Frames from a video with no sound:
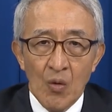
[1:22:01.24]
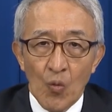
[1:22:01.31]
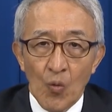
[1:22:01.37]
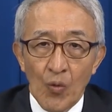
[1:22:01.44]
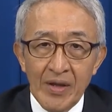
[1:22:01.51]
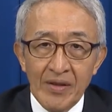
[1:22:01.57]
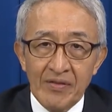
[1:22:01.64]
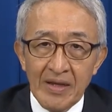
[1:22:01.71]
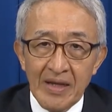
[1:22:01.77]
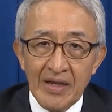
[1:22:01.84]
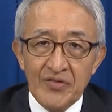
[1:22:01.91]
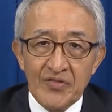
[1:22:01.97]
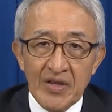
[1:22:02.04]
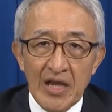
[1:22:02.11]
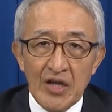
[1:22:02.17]
with
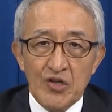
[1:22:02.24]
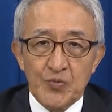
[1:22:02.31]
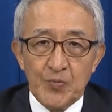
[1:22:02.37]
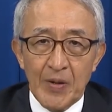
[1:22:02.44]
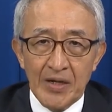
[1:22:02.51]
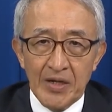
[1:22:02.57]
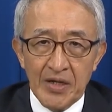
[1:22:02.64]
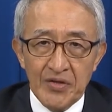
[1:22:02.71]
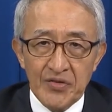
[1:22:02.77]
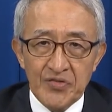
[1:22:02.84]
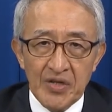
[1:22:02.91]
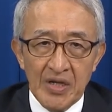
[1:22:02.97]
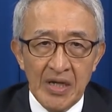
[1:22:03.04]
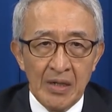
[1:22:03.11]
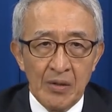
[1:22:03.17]
its
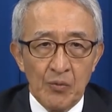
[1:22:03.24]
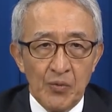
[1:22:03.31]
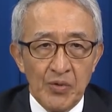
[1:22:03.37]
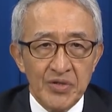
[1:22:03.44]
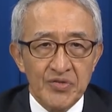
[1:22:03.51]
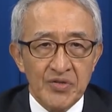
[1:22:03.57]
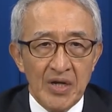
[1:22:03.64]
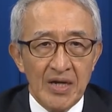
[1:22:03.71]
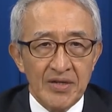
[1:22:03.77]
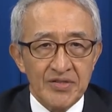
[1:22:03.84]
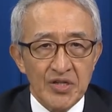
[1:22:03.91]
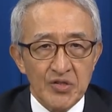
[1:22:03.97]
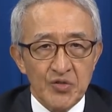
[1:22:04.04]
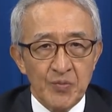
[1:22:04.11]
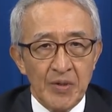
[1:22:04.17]
expertise in risk
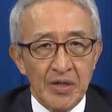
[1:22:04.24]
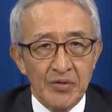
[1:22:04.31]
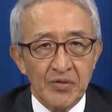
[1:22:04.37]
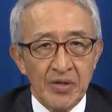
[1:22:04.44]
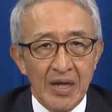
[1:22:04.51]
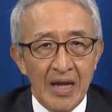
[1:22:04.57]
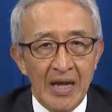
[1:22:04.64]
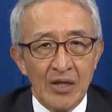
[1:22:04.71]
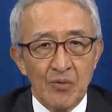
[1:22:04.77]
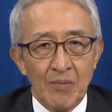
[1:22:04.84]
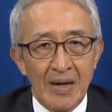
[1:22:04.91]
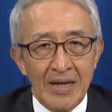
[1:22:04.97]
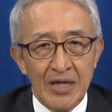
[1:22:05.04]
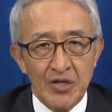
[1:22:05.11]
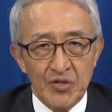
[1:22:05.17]
assessment and
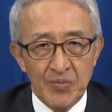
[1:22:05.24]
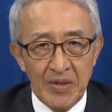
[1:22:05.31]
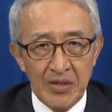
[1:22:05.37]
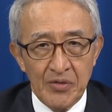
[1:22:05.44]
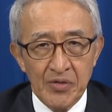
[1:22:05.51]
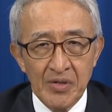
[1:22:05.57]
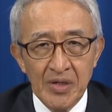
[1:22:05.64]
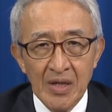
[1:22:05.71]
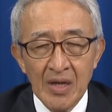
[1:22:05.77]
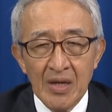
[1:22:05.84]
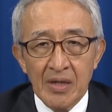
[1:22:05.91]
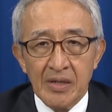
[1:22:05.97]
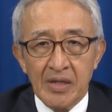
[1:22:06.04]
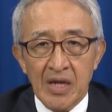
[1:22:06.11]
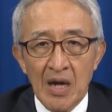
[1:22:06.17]
management,
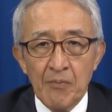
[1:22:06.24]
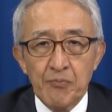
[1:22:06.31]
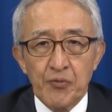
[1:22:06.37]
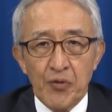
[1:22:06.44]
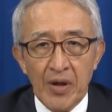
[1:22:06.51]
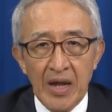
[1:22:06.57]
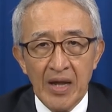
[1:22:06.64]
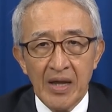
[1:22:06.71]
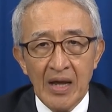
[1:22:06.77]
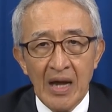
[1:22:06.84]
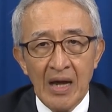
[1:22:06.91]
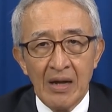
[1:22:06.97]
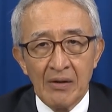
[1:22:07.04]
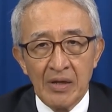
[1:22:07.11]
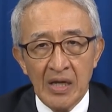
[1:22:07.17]
can play
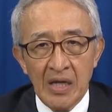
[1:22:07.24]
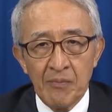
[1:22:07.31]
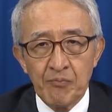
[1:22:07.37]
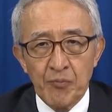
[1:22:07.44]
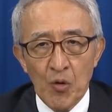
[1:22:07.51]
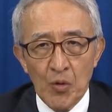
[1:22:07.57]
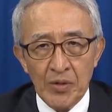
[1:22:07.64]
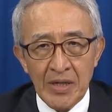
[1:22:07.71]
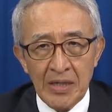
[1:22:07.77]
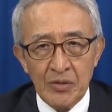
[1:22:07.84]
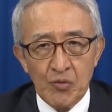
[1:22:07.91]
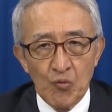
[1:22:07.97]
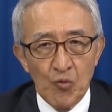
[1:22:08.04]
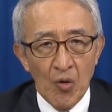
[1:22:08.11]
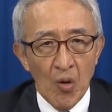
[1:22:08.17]
an
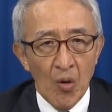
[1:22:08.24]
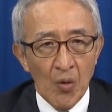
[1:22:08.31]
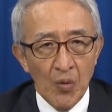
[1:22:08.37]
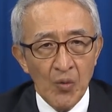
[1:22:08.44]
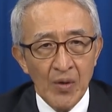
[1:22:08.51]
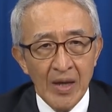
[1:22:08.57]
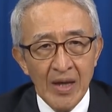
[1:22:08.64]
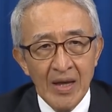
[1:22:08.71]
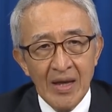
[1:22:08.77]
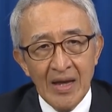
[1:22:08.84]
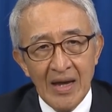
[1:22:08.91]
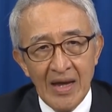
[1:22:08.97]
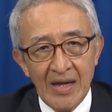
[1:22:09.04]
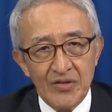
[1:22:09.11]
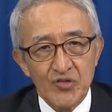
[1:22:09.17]
important role
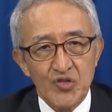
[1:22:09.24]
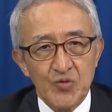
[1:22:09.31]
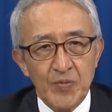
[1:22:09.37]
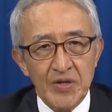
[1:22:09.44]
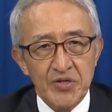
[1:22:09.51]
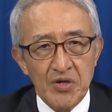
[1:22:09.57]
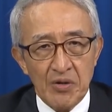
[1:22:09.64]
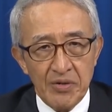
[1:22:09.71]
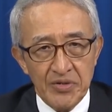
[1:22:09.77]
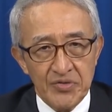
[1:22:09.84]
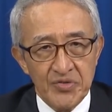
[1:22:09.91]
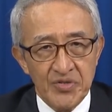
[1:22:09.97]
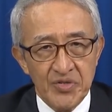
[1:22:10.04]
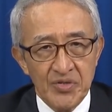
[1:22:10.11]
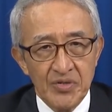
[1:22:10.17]
as
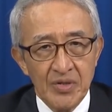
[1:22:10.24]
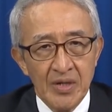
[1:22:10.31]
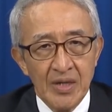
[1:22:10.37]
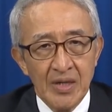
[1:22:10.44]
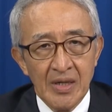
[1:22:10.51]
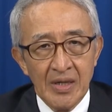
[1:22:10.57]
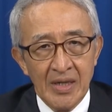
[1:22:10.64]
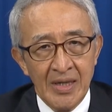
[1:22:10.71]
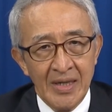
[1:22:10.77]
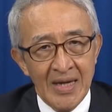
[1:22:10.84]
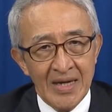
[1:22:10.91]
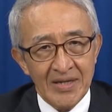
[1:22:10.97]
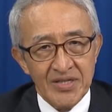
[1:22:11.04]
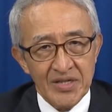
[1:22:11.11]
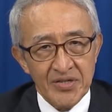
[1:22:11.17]
specialists in
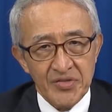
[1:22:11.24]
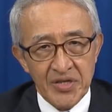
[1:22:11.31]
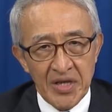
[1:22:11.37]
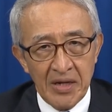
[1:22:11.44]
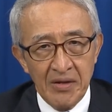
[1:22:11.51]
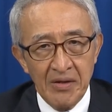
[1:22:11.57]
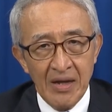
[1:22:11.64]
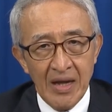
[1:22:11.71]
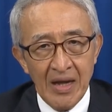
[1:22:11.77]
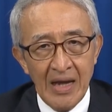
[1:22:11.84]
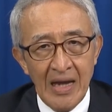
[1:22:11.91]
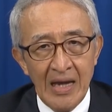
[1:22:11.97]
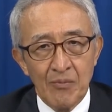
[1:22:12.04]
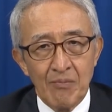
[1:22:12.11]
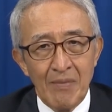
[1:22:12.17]
assessing
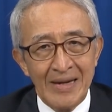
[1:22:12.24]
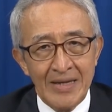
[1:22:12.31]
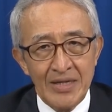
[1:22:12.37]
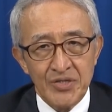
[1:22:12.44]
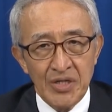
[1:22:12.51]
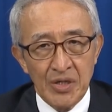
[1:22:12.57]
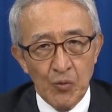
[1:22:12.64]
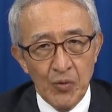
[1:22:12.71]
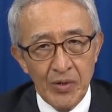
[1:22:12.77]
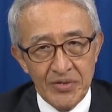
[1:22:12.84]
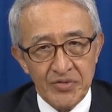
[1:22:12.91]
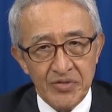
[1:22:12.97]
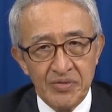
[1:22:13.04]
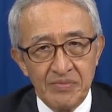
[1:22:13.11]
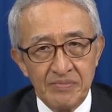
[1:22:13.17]
and managing
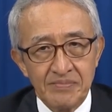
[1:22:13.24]
risk.